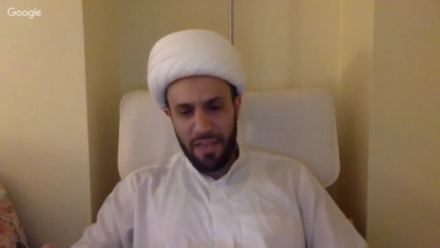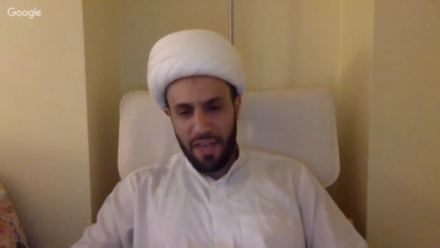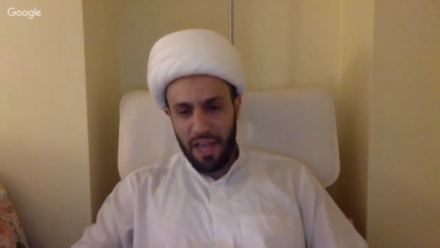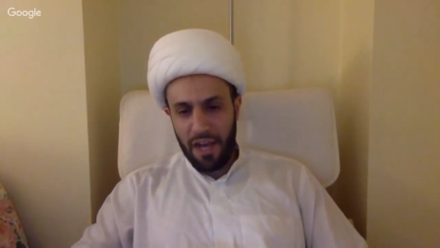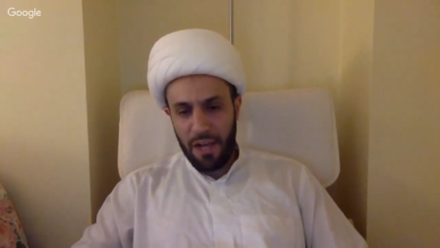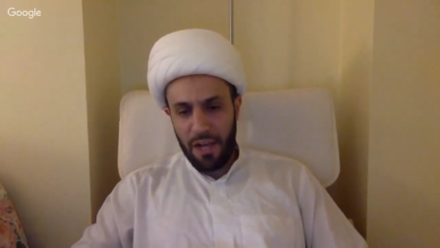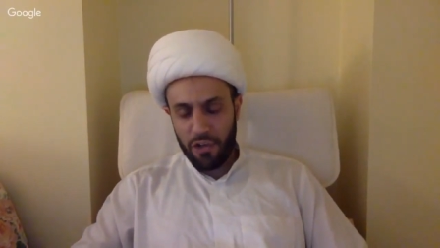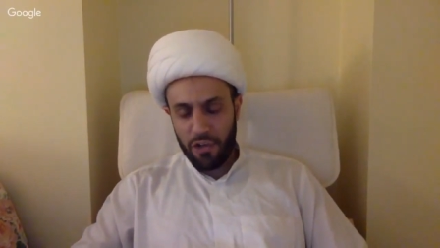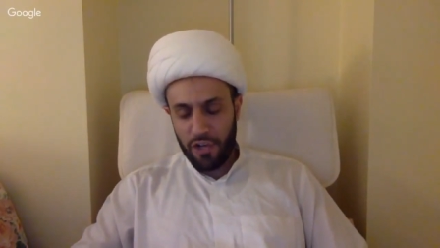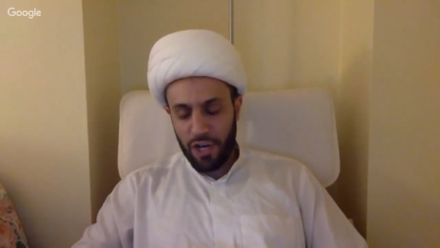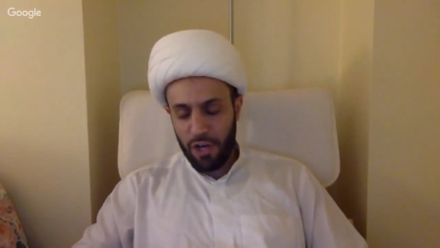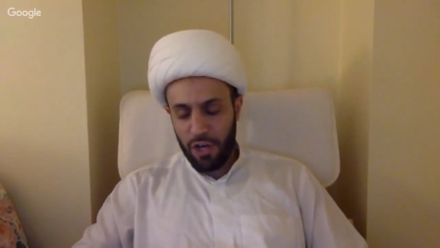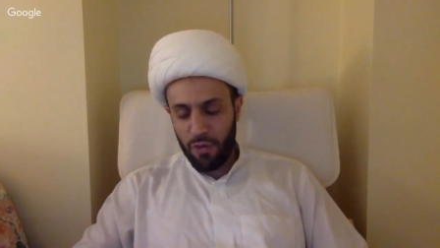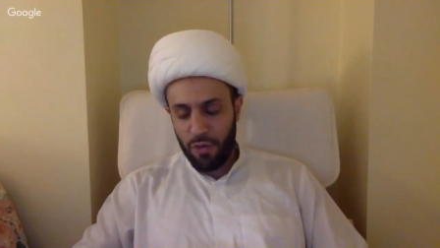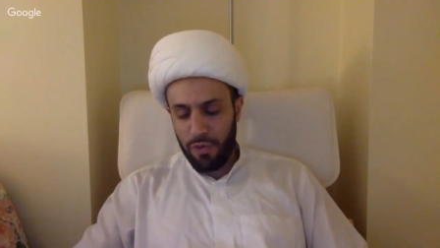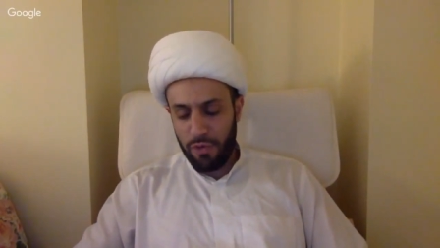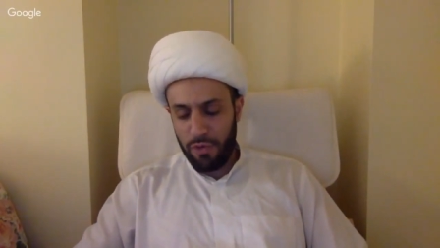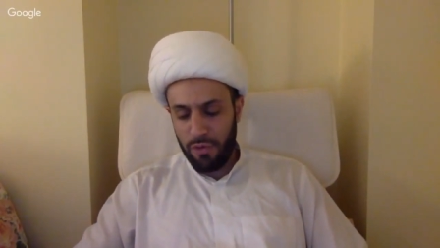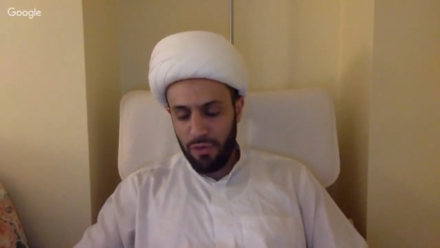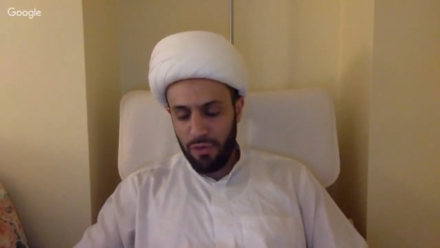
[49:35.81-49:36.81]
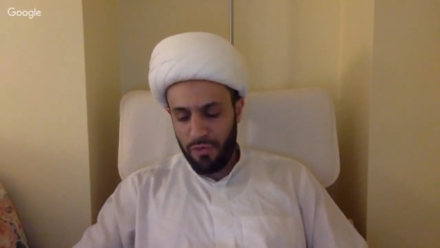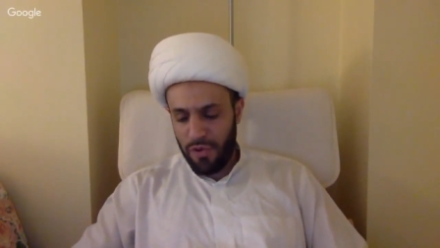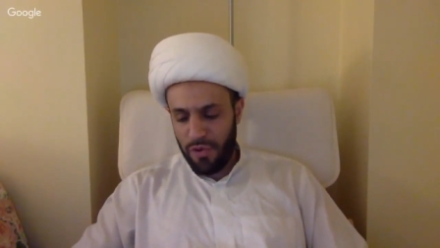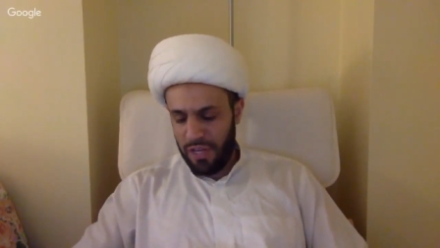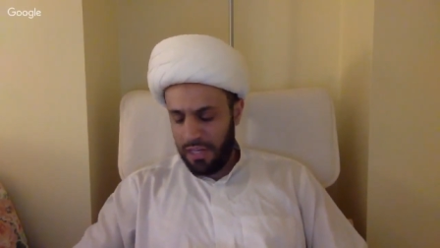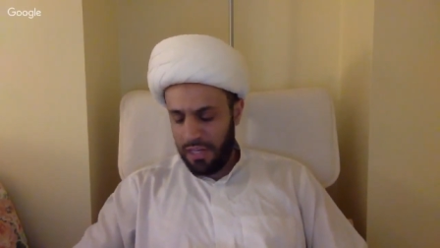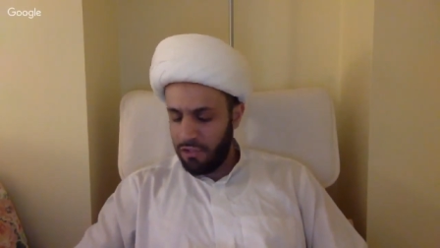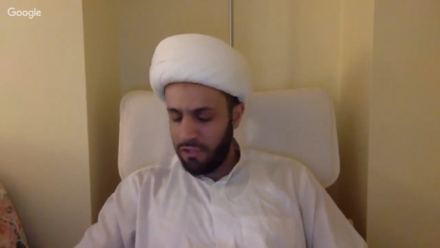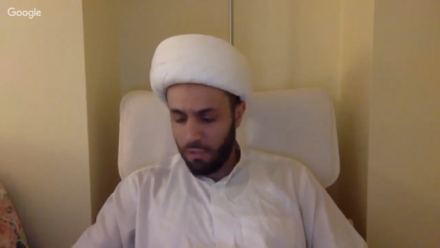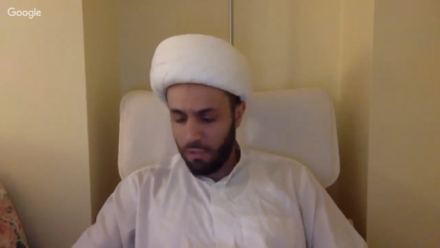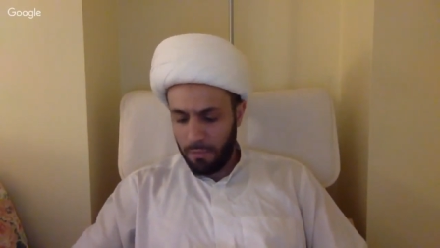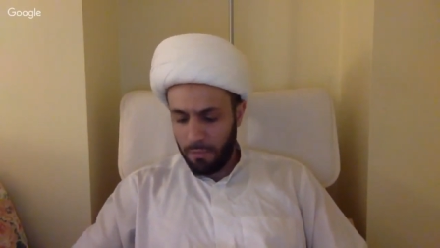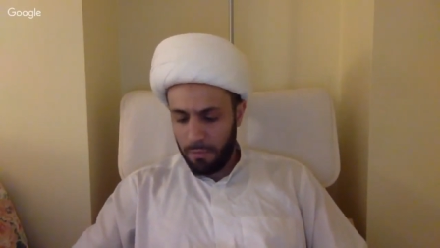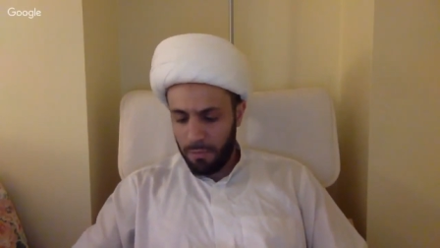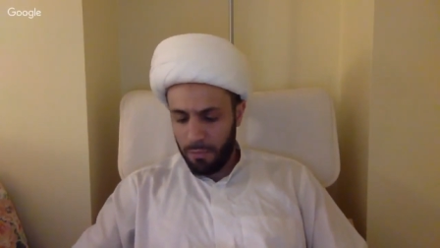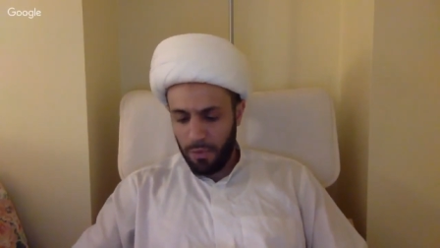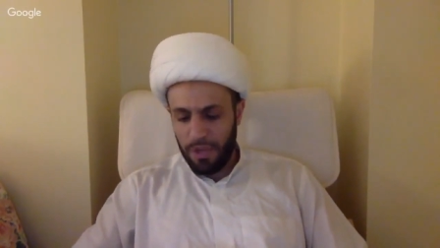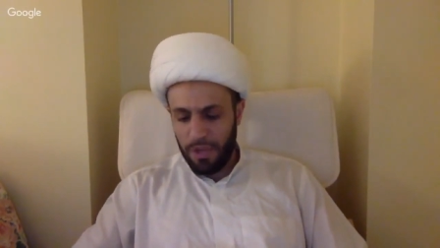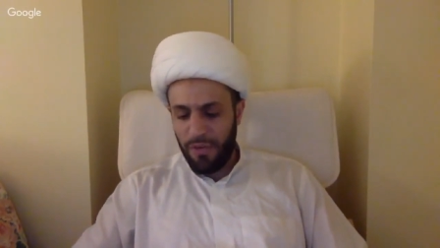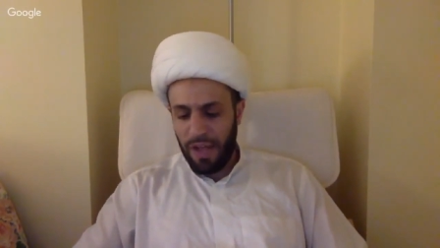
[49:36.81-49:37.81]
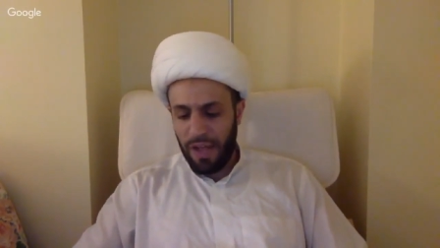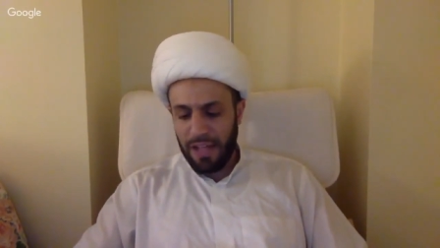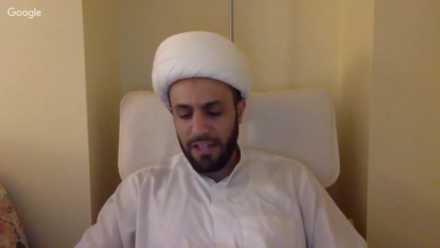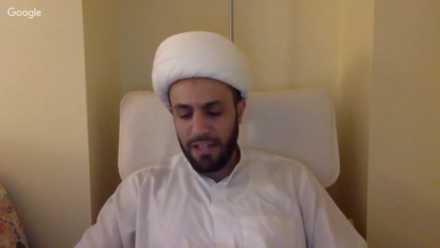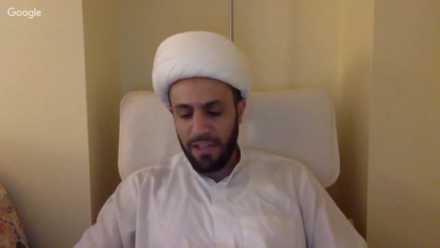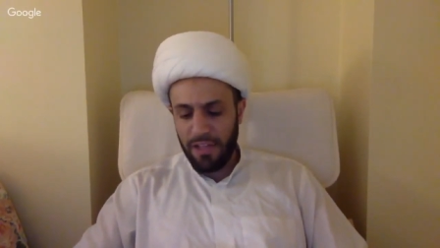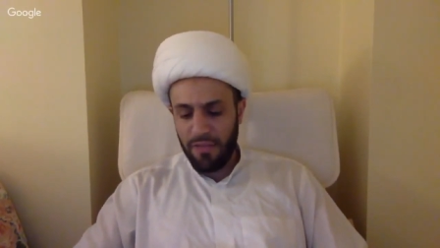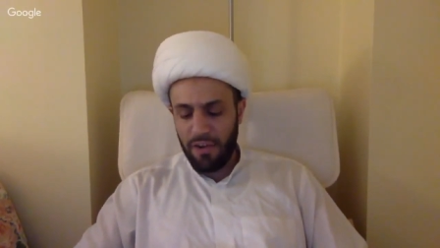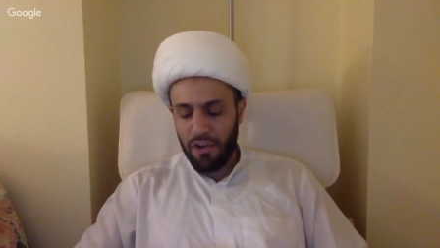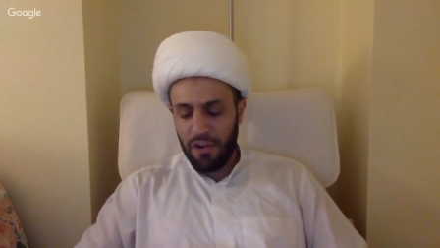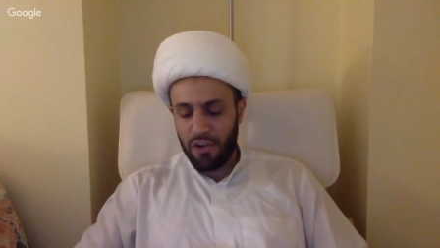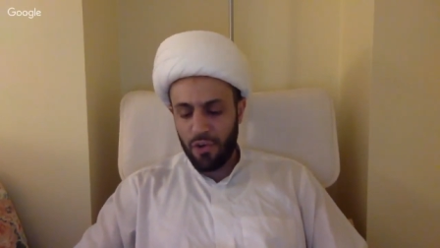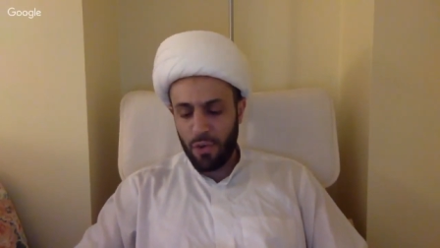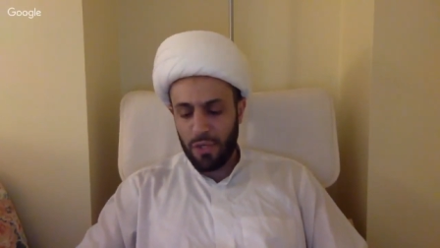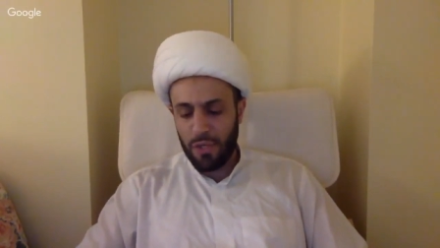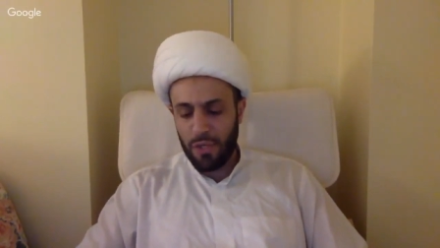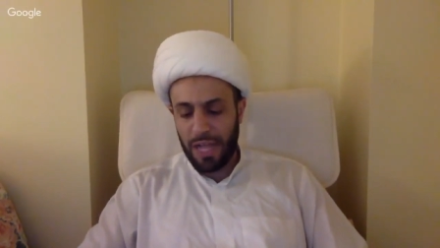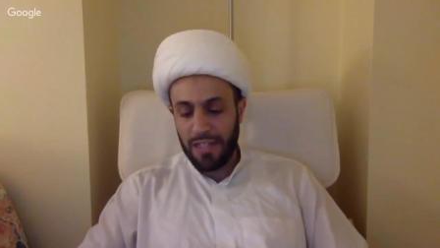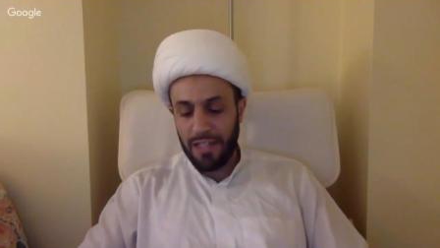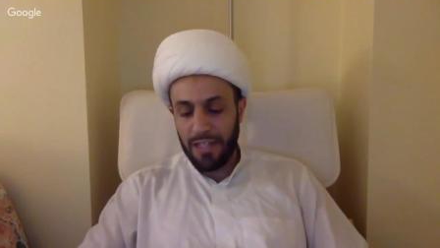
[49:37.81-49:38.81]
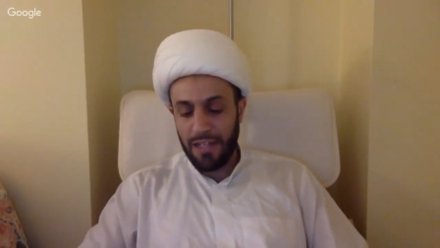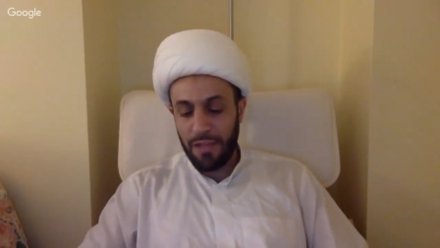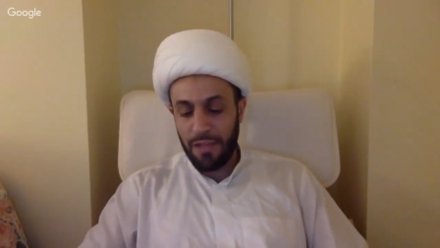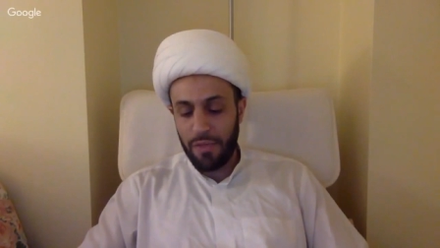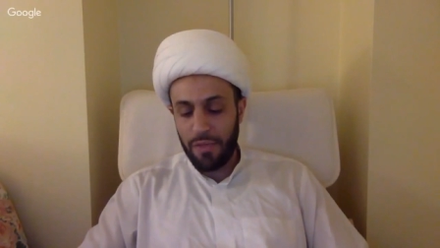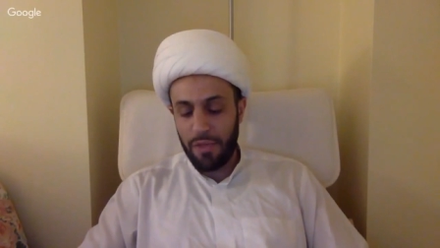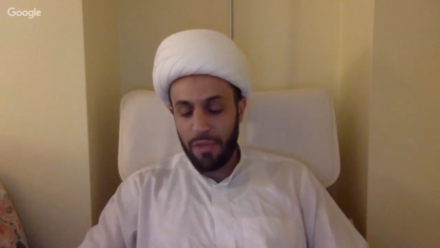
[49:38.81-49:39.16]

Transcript: and I'll share it with you, a very brief hadith, very short hadith,